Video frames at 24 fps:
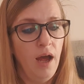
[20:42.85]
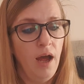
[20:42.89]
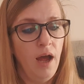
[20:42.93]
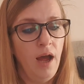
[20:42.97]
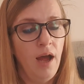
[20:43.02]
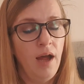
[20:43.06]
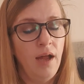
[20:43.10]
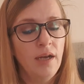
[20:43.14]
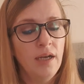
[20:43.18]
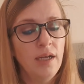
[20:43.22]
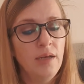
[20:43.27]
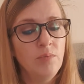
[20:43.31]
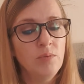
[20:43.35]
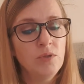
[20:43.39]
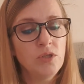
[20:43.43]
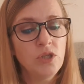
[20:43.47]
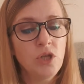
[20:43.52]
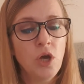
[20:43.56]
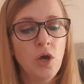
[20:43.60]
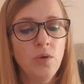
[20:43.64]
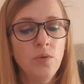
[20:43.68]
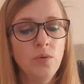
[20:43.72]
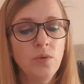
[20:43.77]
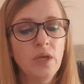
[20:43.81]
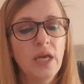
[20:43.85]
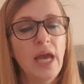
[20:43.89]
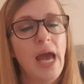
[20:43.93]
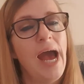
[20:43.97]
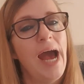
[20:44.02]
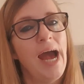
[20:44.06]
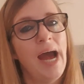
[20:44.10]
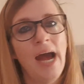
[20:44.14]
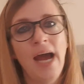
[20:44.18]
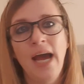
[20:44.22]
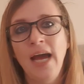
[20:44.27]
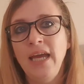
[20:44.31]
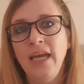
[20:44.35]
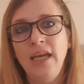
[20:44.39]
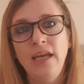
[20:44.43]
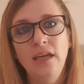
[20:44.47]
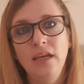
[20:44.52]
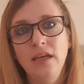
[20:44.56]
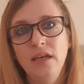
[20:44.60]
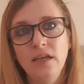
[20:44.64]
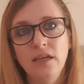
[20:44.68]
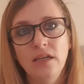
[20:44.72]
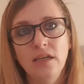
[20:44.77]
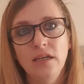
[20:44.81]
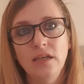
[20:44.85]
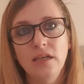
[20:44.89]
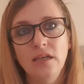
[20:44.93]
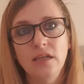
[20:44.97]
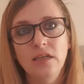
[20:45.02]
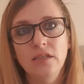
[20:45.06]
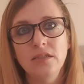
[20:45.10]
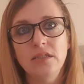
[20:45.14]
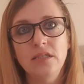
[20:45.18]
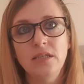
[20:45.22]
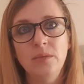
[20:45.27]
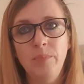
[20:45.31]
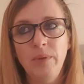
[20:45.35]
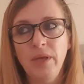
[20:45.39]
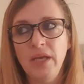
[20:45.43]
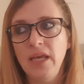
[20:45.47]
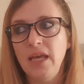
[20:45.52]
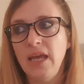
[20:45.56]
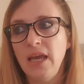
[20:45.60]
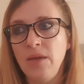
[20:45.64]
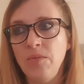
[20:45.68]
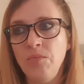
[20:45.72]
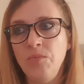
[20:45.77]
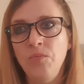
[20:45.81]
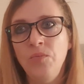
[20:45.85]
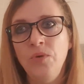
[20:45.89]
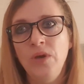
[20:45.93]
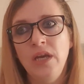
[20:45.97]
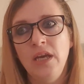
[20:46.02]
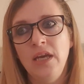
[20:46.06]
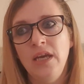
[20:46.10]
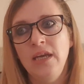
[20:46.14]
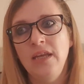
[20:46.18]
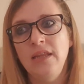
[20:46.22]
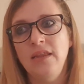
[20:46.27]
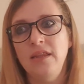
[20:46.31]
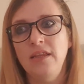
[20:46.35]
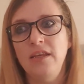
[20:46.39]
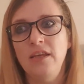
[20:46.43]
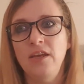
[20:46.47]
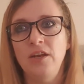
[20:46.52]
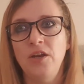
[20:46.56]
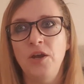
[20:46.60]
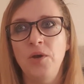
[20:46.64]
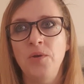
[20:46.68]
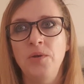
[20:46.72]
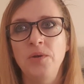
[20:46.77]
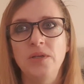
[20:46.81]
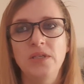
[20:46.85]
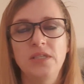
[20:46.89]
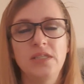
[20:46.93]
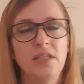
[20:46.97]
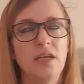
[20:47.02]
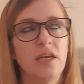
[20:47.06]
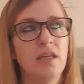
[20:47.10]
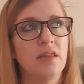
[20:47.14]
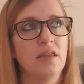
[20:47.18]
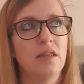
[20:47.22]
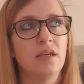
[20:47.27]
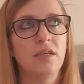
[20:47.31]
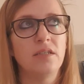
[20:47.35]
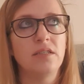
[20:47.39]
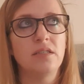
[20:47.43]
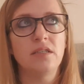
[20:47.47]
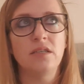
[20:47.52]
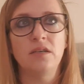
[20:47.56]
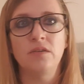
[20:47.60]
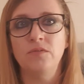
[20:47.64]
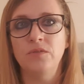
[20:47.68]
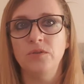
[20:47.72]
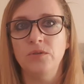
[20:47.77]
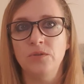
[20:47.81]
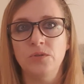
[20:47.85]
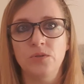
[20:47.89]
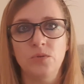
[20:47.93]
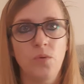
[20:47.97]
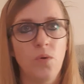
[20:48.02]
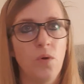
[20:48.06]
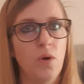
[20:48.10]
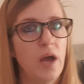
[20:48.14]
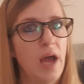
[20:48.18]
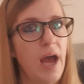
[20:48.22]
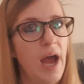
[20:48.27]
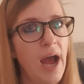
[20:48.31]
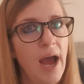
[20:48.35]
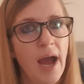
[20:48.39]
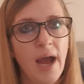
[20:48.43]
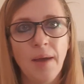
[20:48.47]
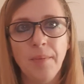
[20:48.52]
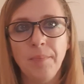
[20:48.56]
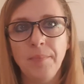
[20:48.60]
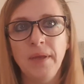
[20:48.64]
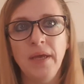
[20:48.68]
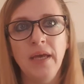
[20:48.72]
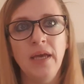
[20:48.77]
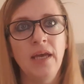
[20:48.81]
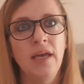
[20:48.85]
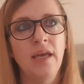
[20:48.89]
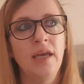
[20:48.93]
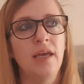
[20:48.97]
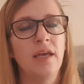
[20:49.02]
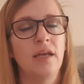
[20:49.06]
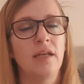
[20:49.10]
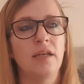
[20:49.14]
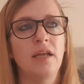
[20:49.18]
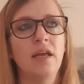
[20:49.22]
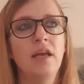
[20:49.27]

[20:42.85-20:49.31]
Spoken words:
And it was okay to begin with. You know, it said that Sylvia was quite happy and